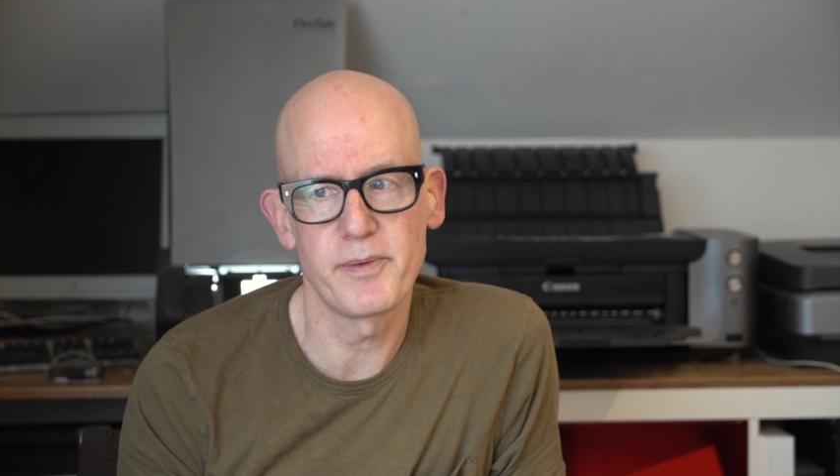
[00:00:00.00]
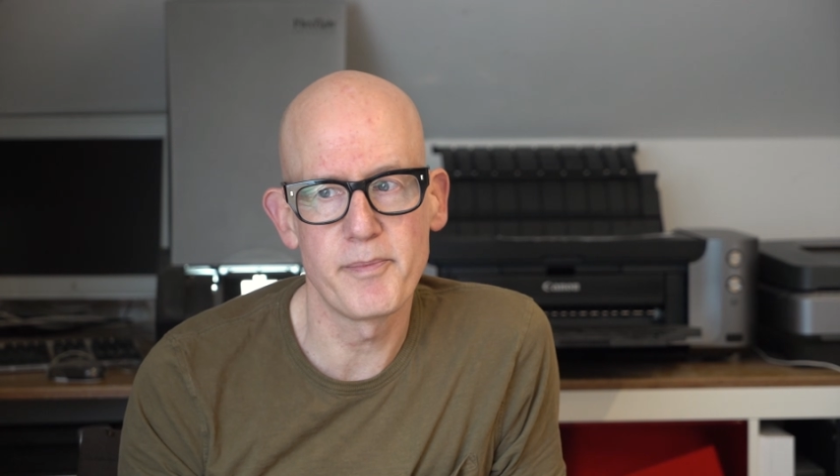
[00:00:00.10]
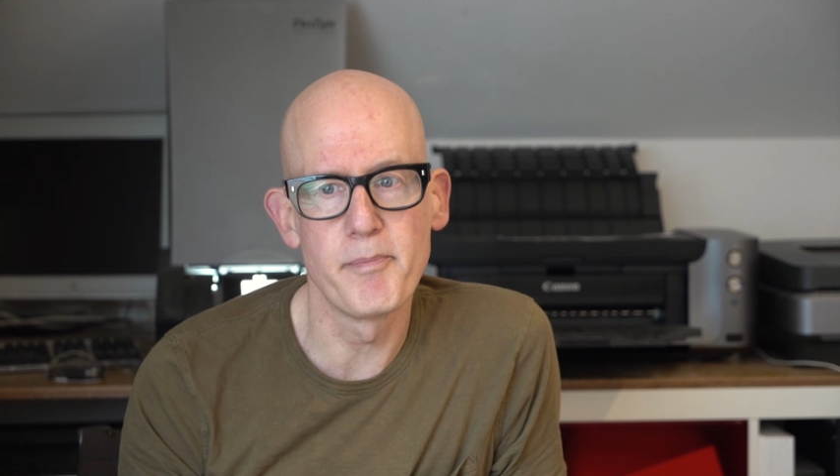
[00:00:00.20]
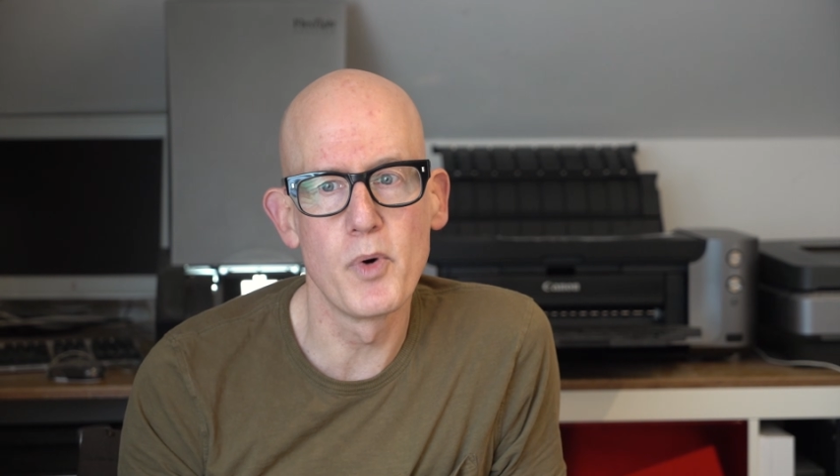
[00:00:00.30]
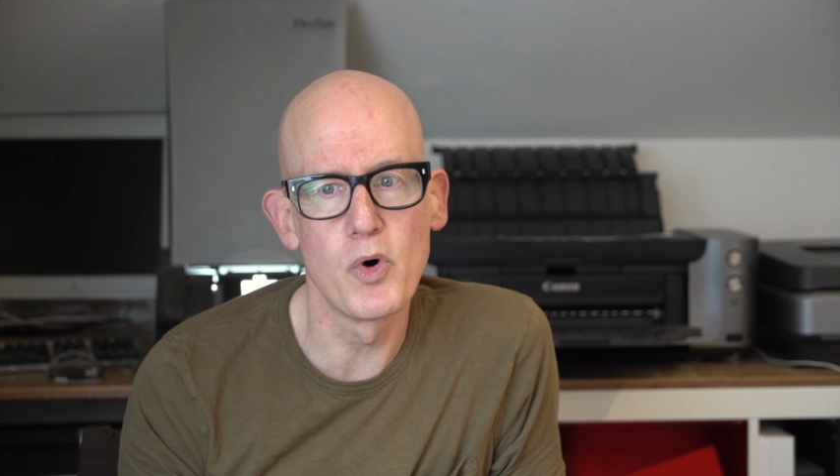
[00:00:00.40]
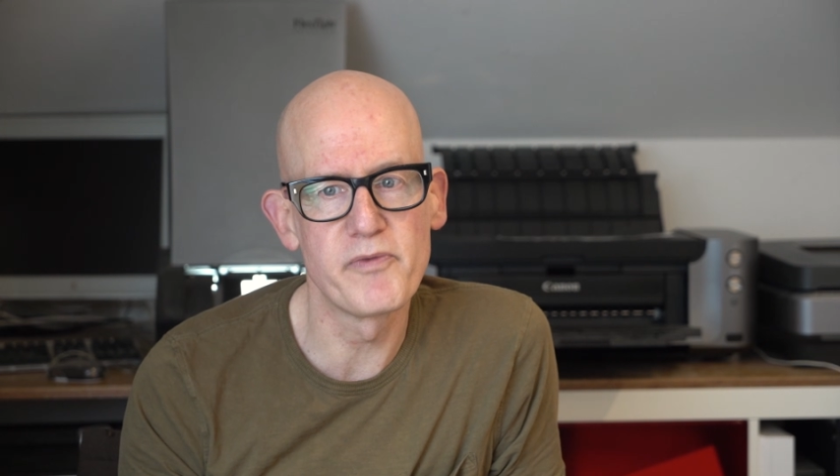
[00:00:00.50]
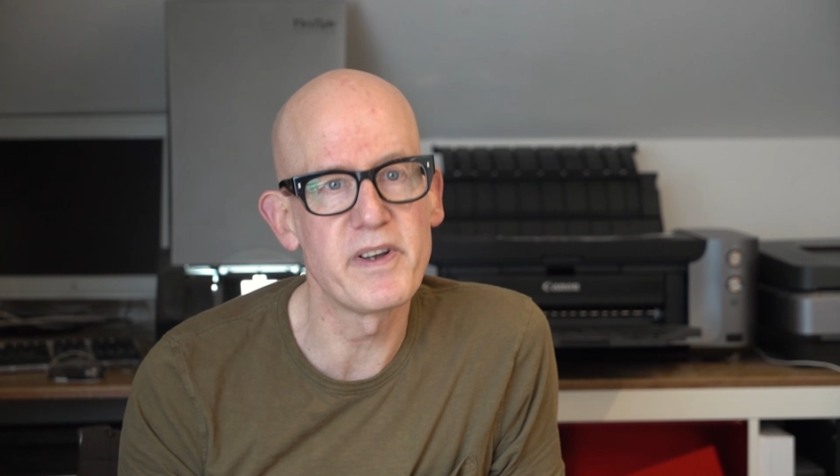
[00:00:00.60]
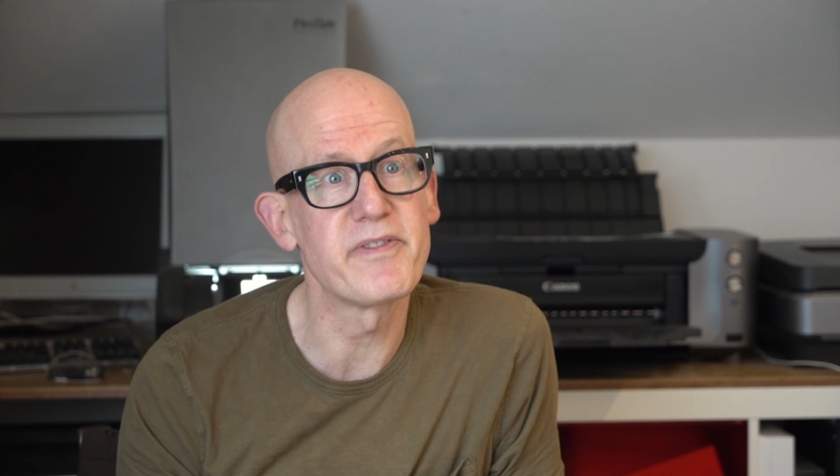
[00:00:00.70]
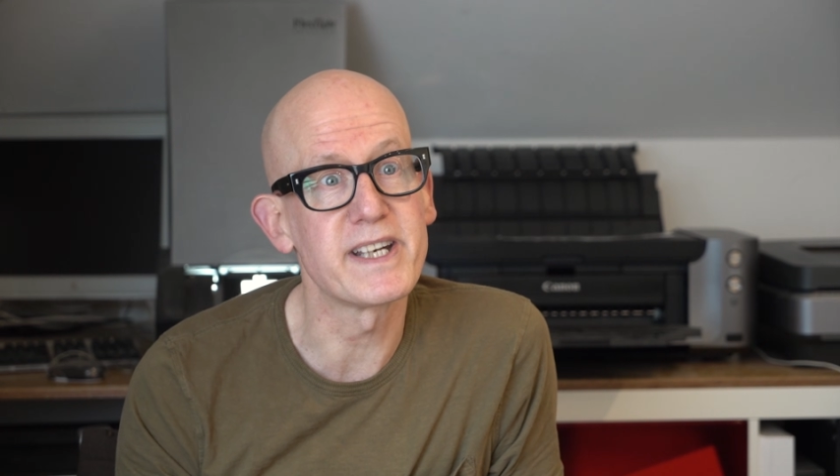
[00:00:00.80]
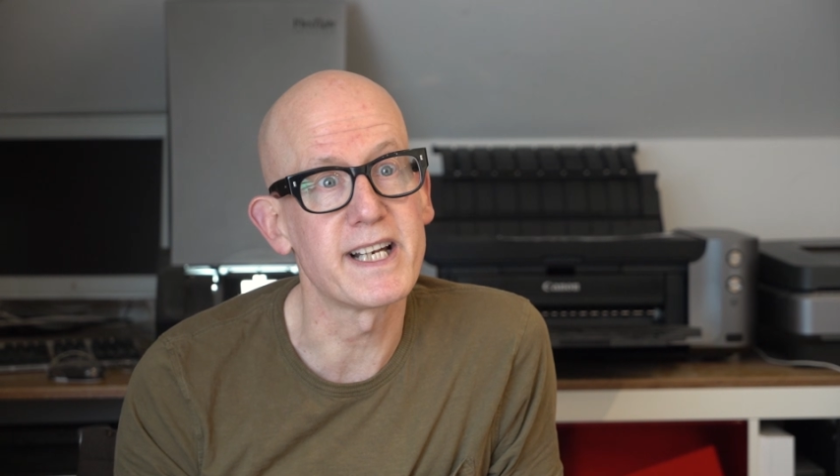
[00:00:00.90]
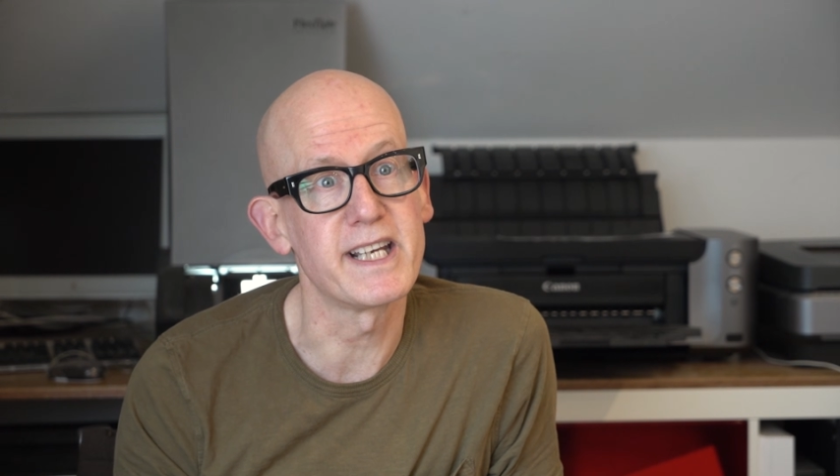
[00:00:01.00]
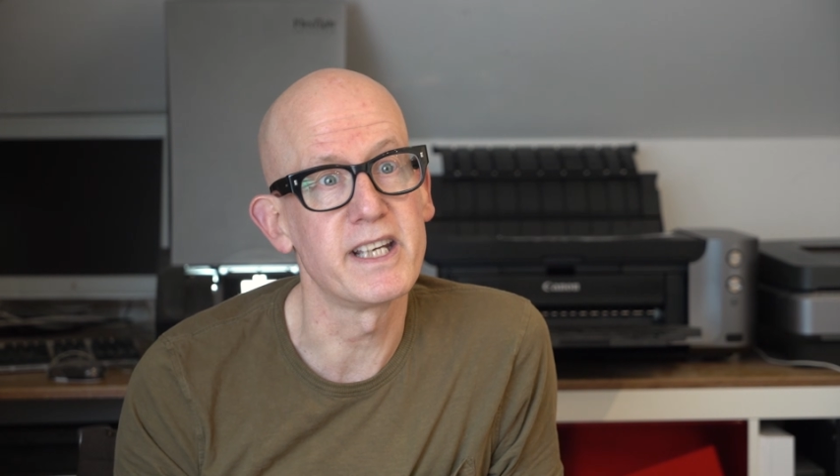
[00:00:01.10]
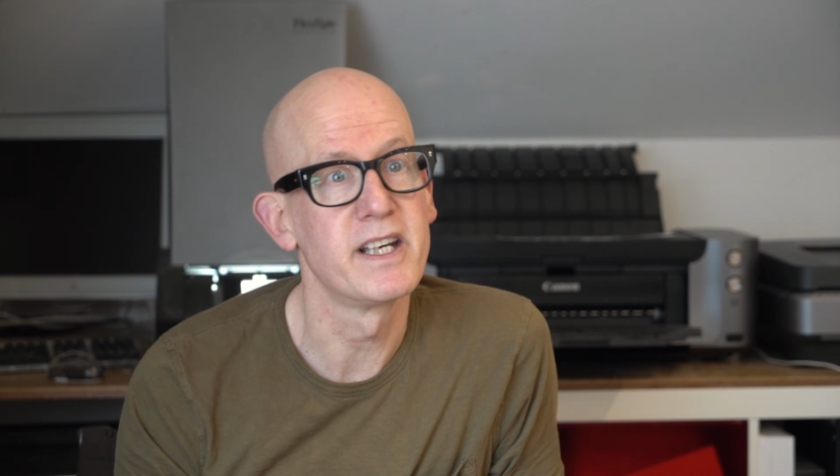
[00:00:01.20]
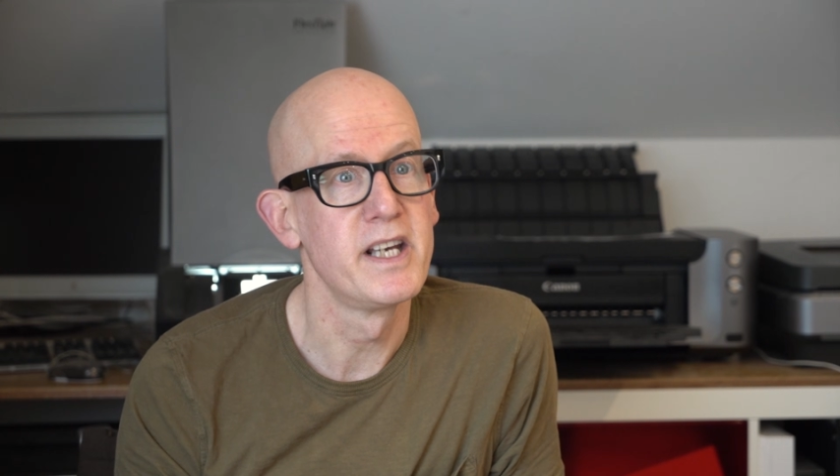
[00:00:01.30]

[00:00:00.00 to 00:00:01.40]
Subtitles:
more vividly,